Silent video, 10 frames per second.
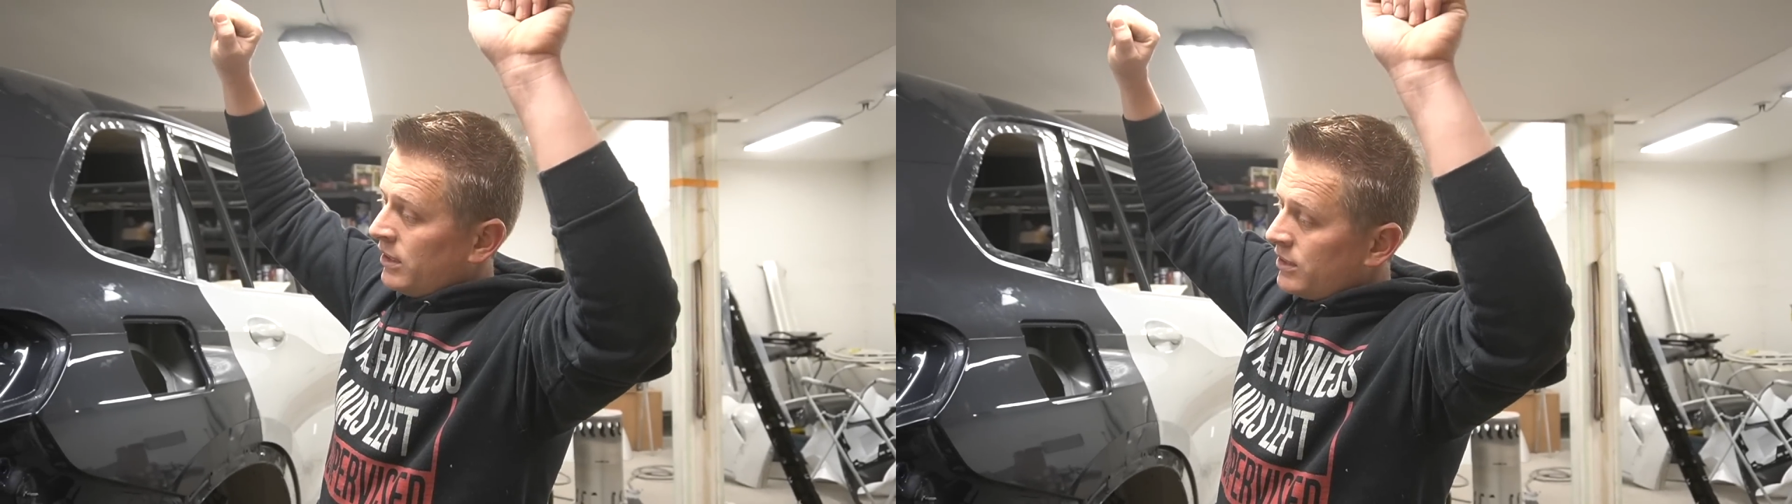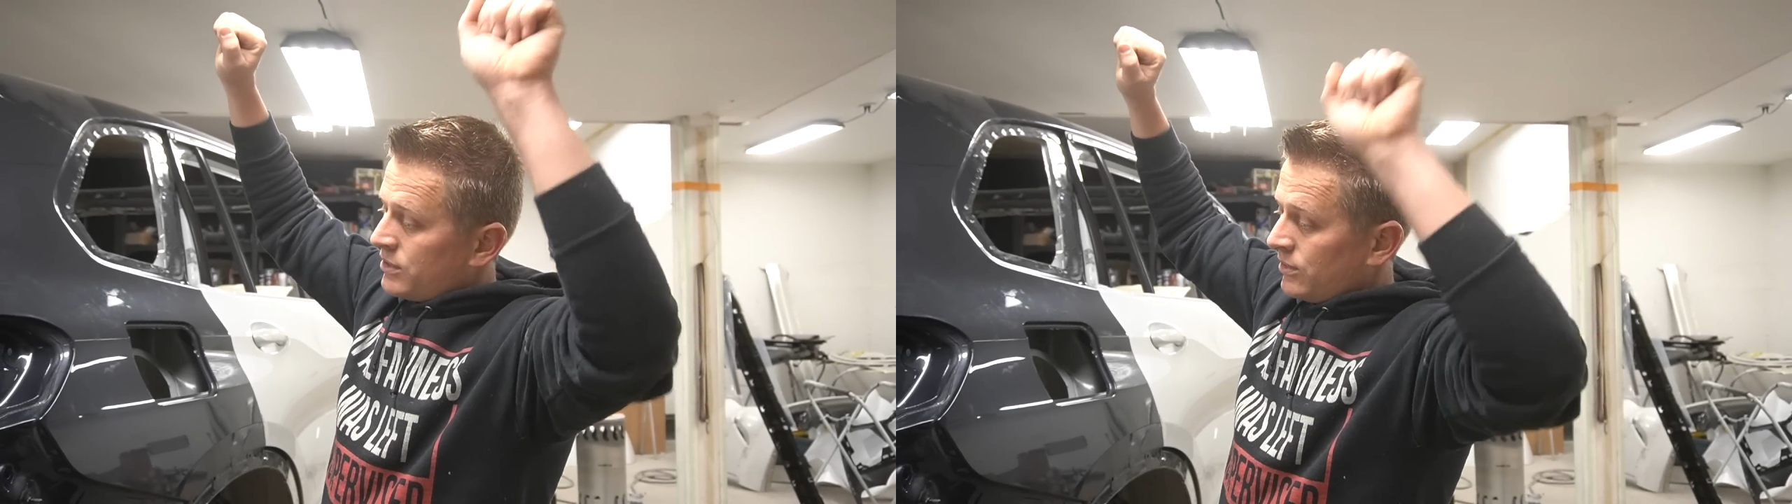
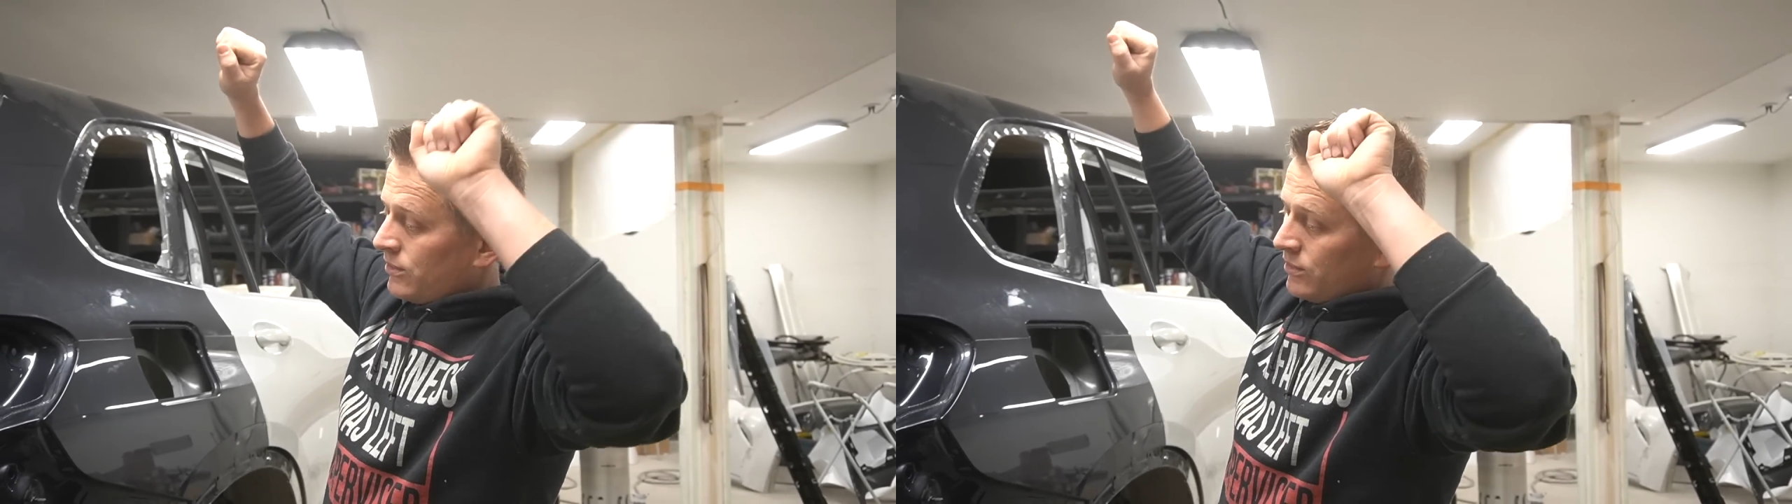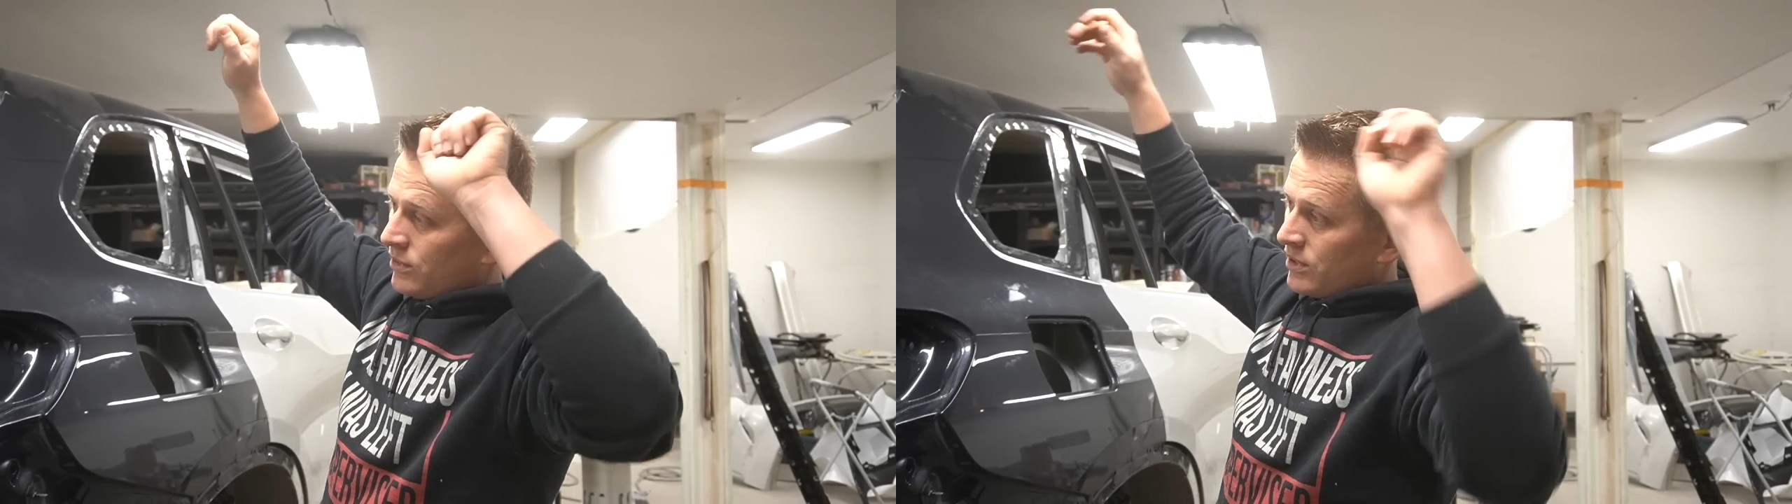
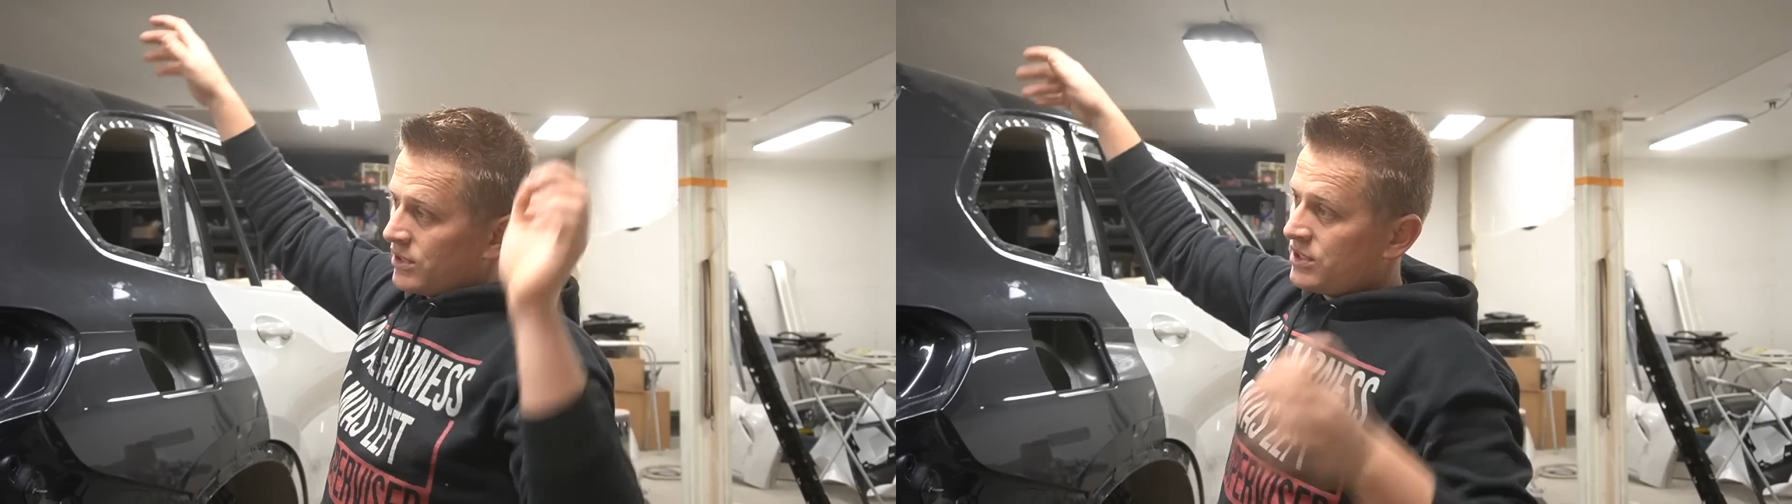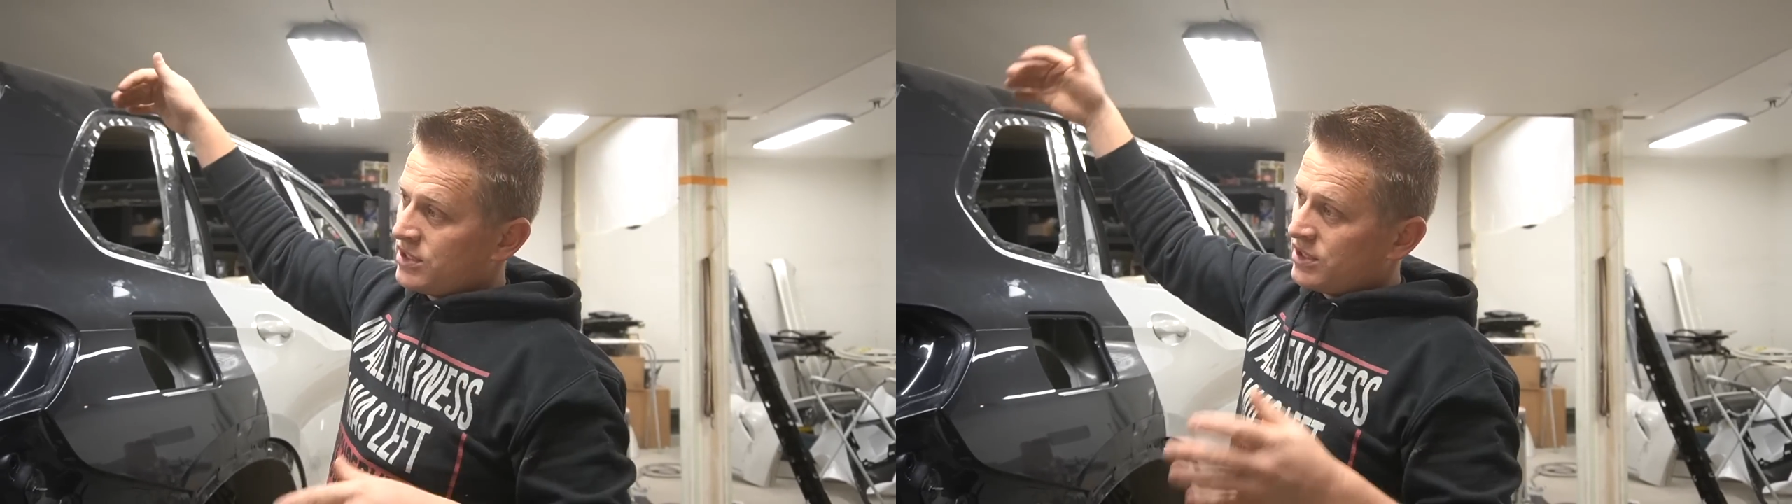so
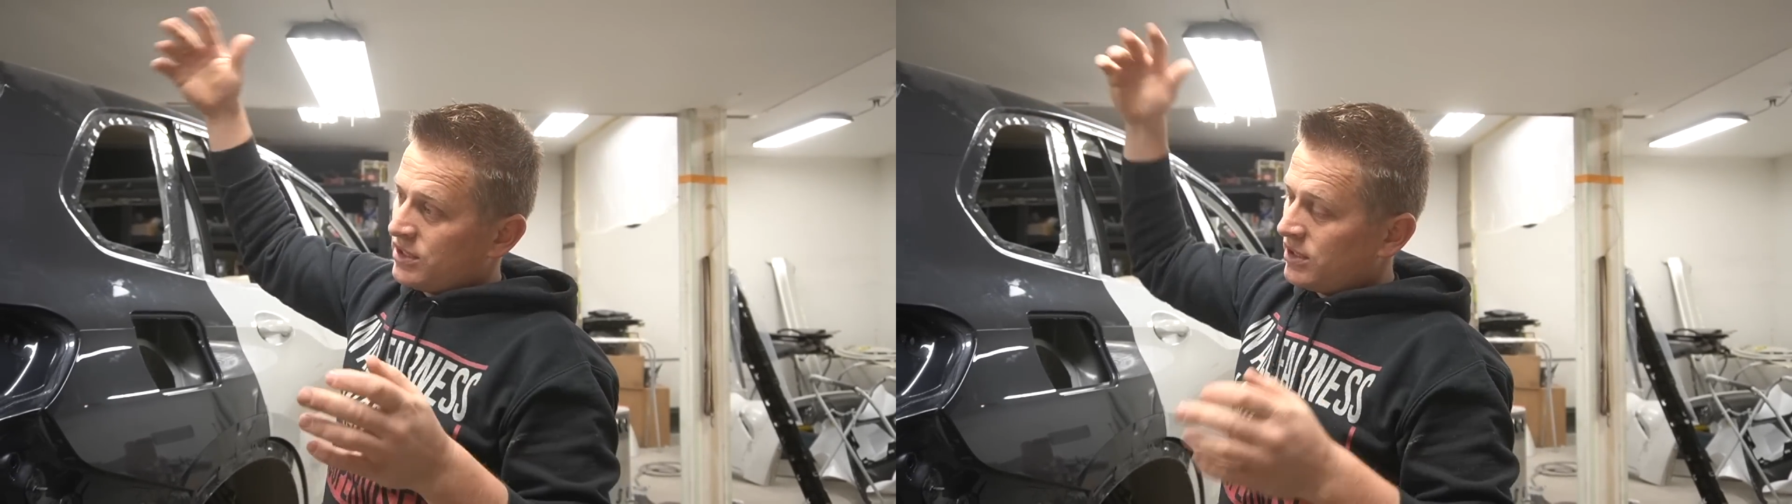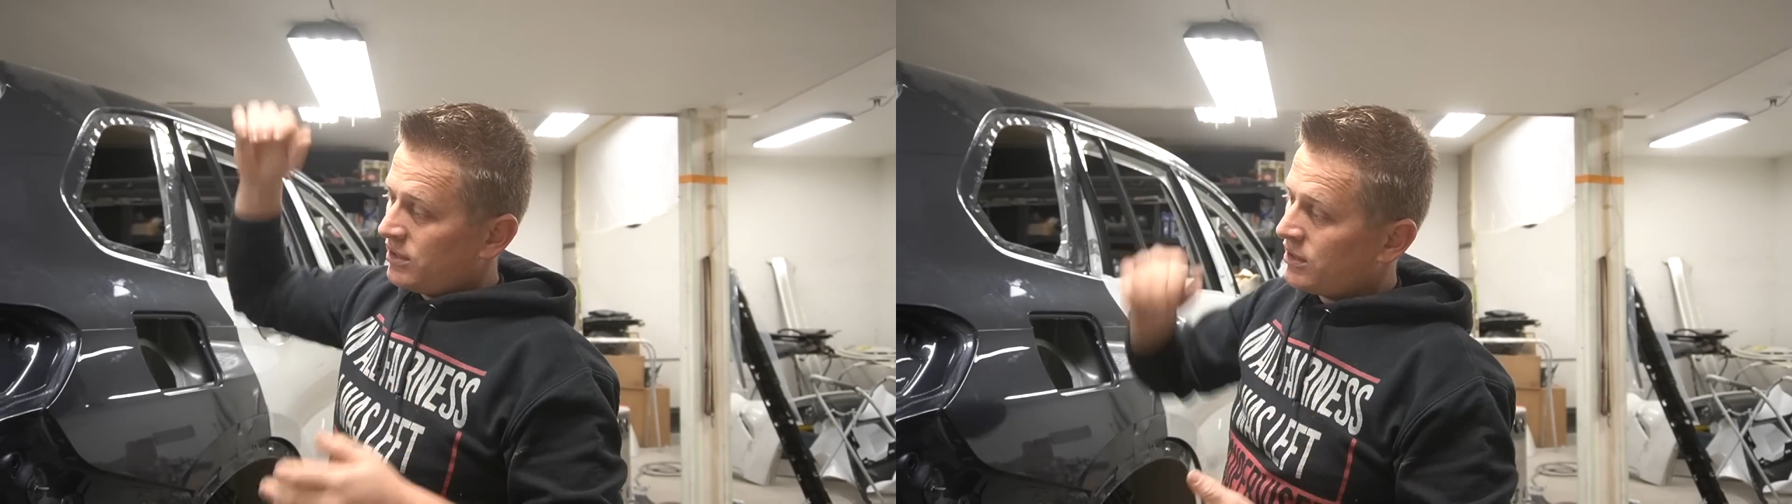
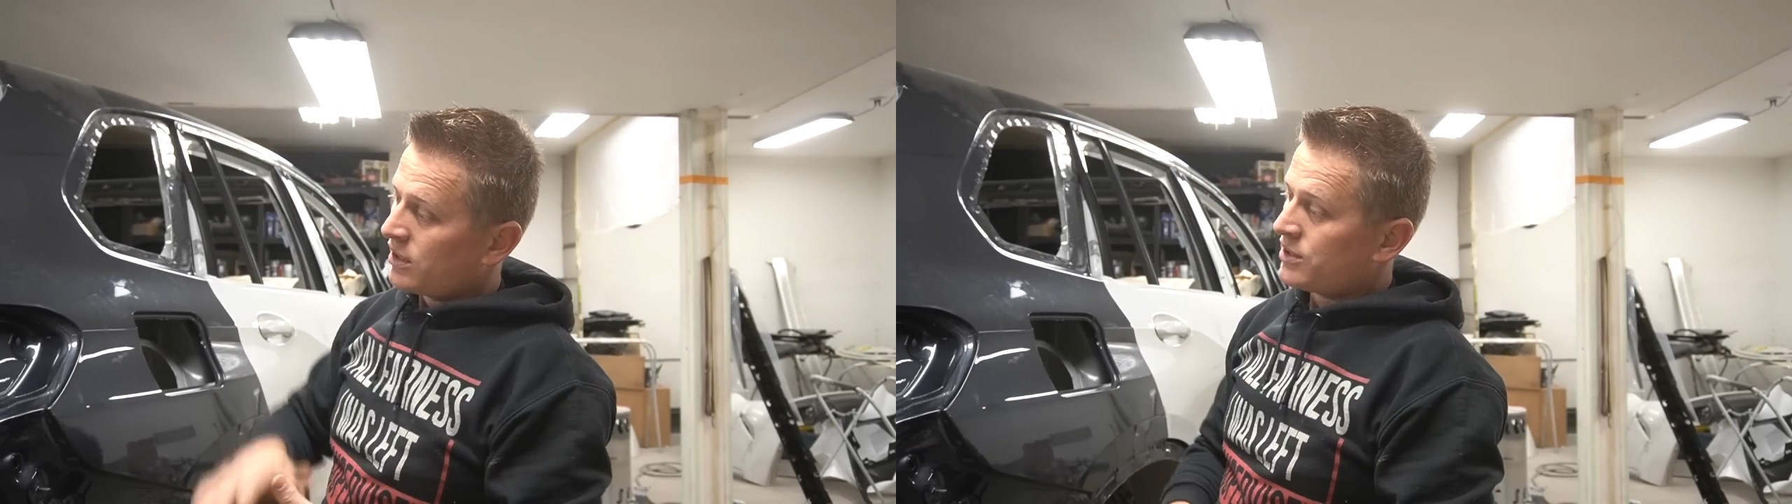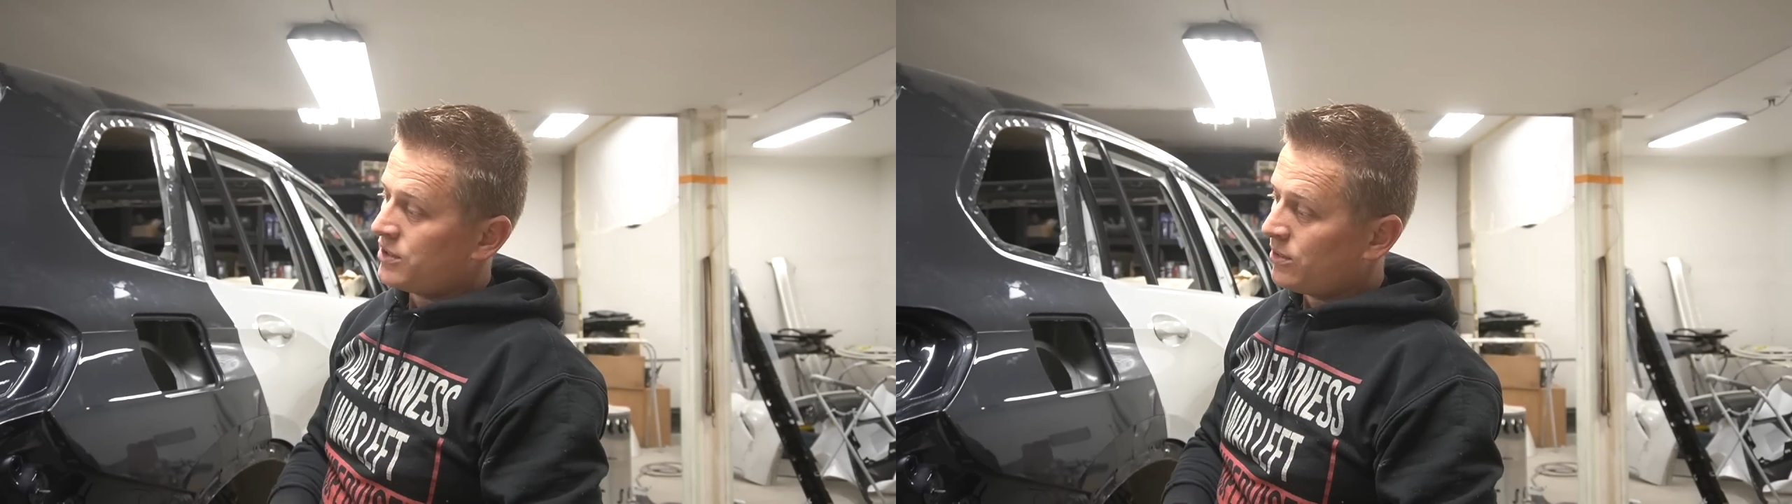there's